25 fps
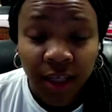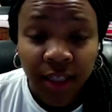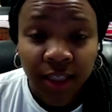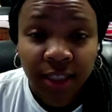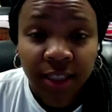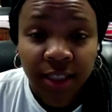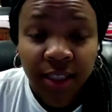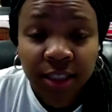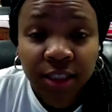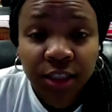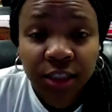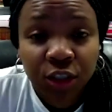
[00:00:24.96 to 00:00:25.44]

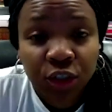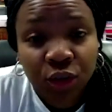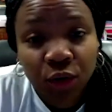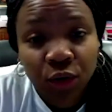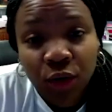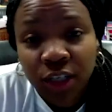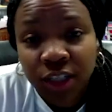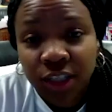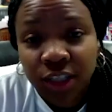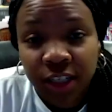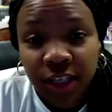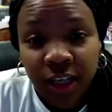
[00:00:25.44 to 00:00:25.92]
in the
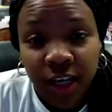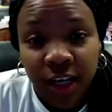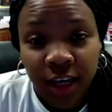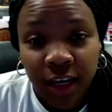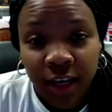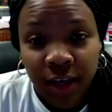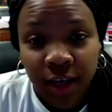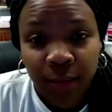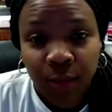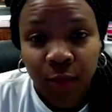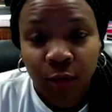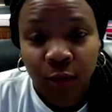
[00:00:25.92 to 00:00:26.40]
Georgia
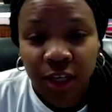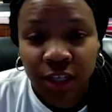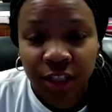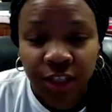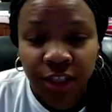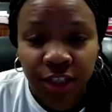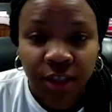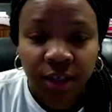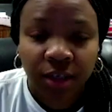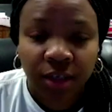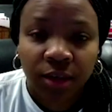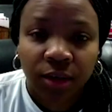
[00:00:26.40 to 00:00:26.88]
game,
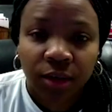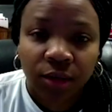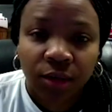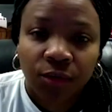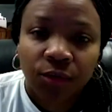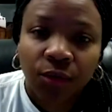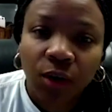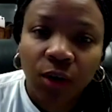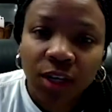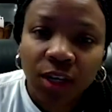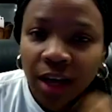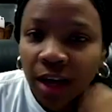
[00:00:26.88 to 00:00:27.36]
which
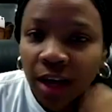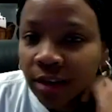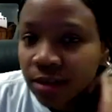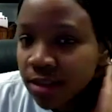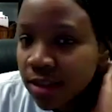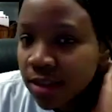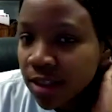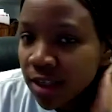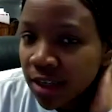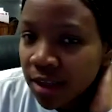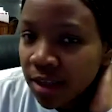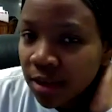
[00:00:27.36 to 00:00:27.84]
for a young
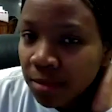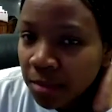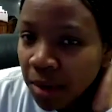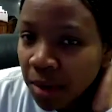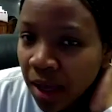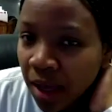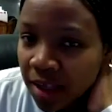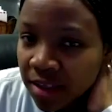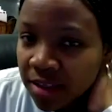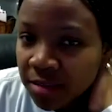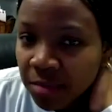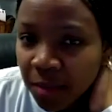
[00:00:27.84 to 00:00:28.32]
team,
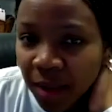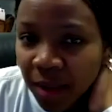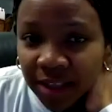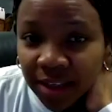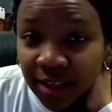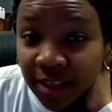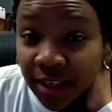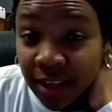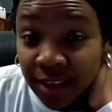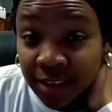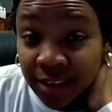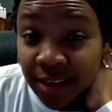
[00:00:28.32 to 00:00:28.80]
I
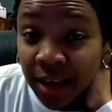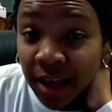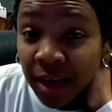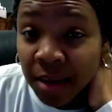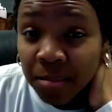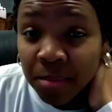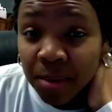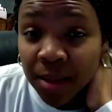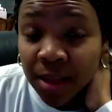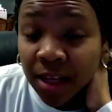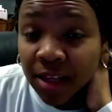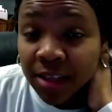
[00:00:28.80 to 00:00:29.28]
expected that to
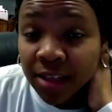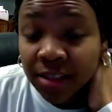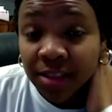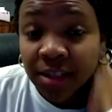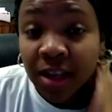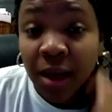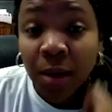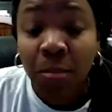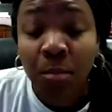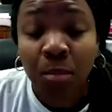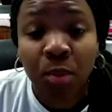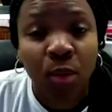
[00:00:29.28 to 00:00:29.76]
happen at
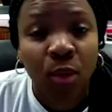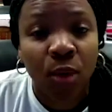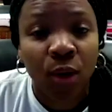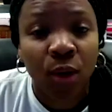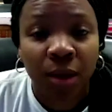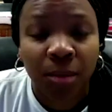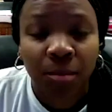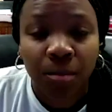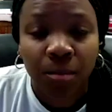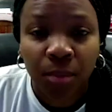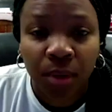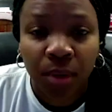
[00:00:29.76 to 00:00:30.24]
some
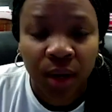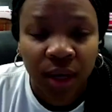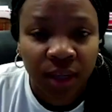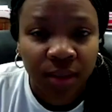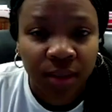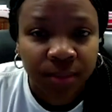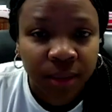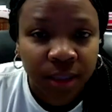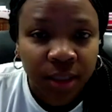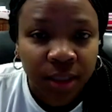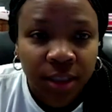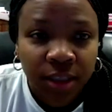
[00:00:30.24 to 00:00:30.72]
point,
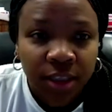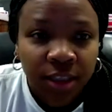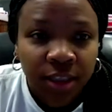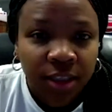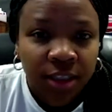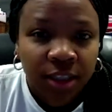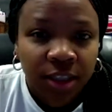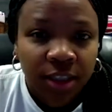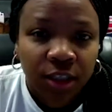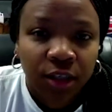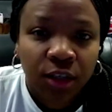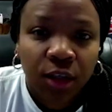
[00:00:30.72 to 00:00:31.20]
but
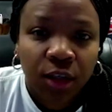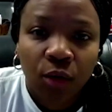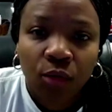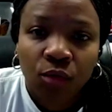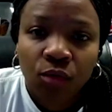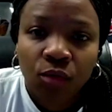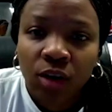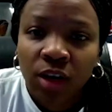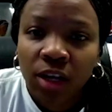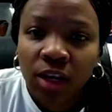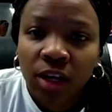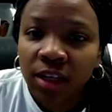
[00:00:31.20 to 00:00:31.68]
you know,
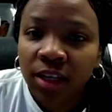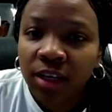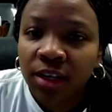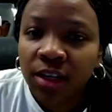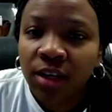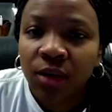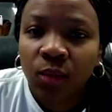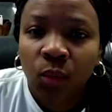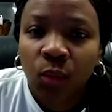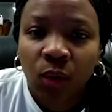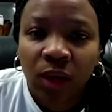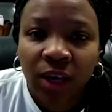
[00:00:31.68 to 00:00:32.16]
really
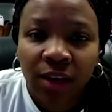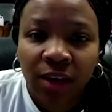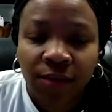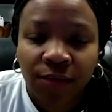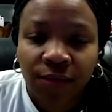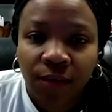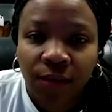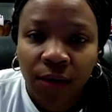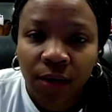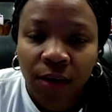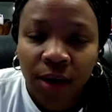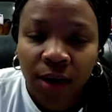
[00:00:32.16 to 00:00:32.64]
good week
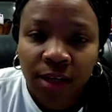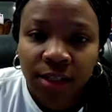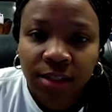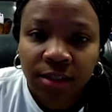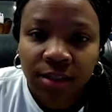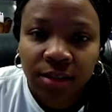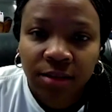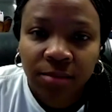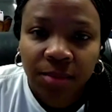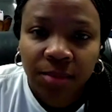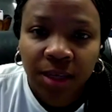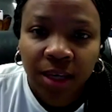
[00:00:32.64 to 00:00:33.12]
for us
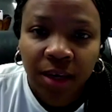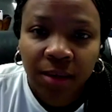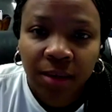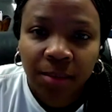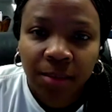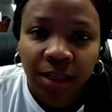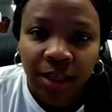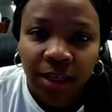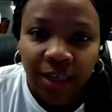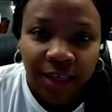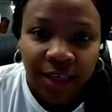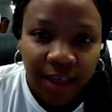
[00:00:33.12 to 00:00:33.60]
to be
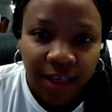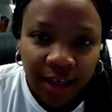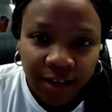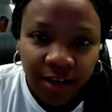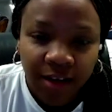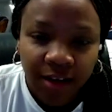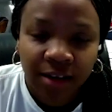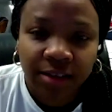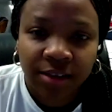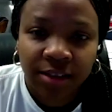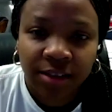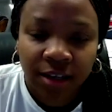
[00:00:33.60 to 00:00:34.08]
able to get
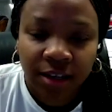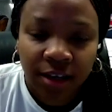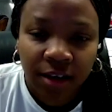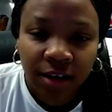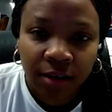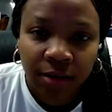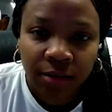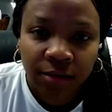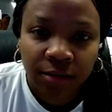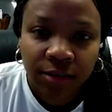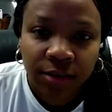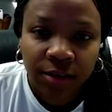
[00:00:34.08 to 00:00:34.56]

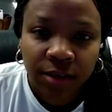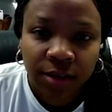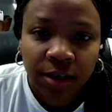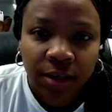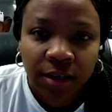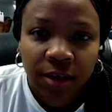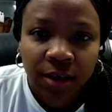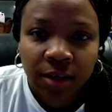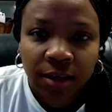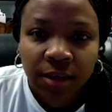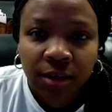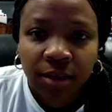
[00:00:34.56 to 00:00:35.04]
ourselves
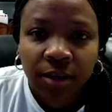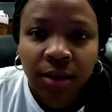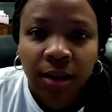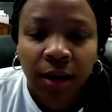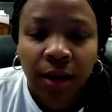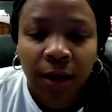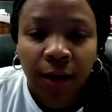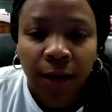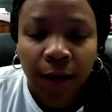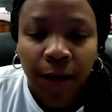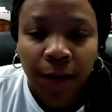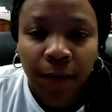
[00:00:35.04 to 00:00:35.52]

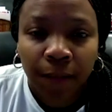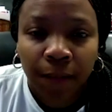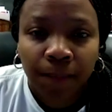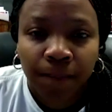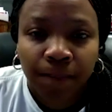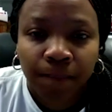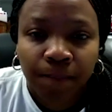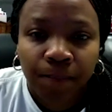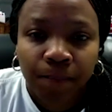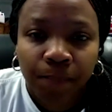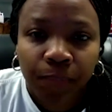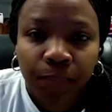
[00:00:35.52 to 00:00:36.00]

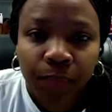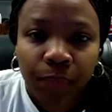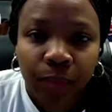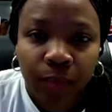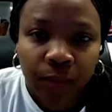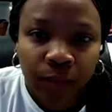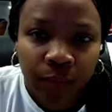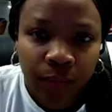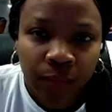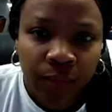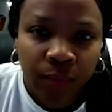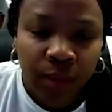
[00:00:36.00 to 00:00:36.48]

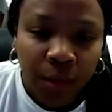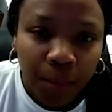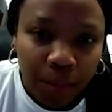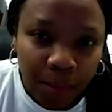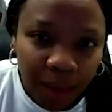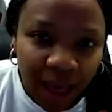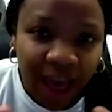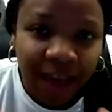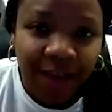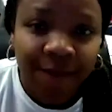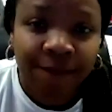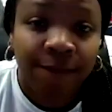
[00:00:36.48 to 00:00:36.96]

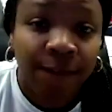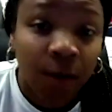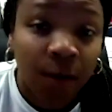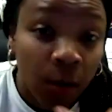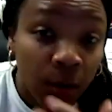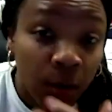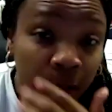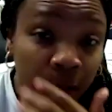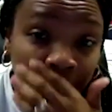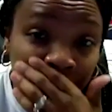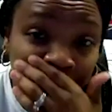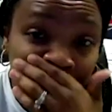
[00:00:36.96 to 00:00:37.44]
back
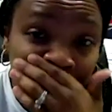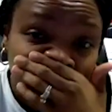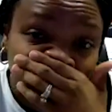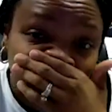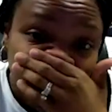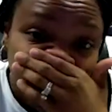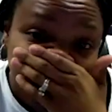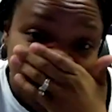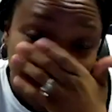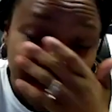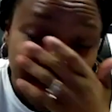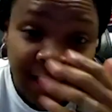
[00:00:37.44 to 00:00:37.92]

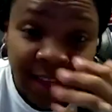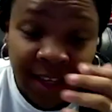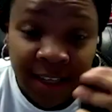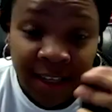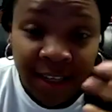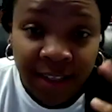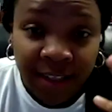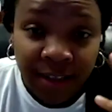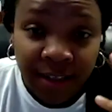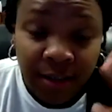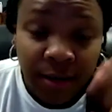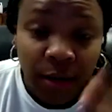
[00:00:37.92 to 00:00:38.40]
focused
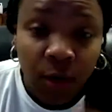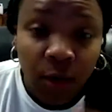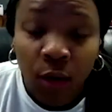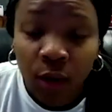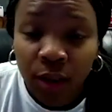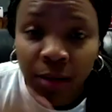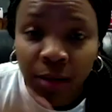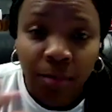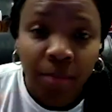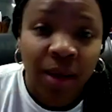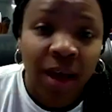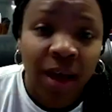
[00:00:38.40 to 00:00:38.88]
and on
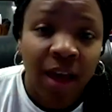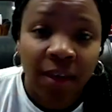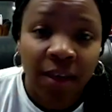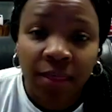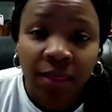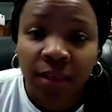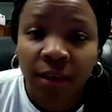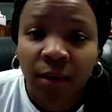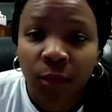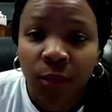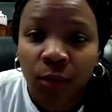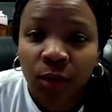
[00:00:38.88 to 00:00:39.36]
the path
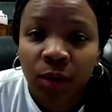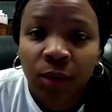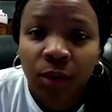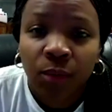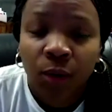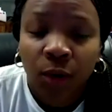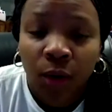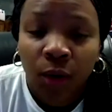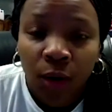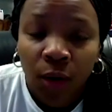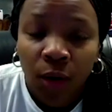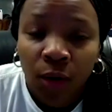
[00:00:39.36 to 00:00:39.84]
that we
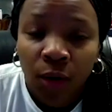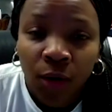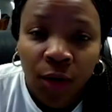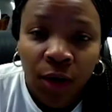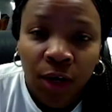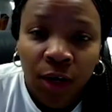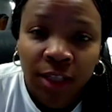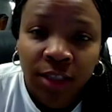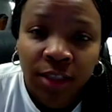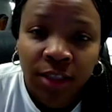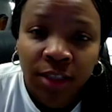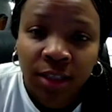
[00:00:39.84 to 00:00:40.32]
were
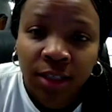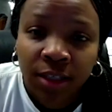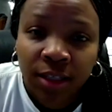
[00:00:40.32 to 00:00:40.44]
on